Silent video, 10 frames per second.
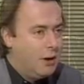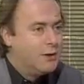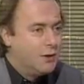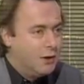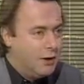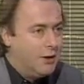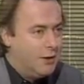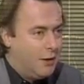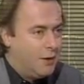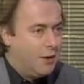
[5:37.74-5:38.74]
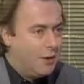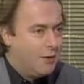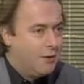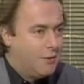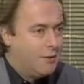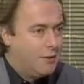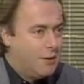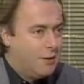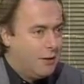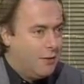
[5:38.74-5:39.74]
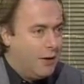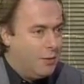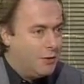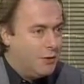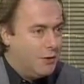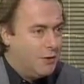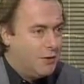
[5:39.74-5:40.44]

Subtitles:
instantly, I think, available to you.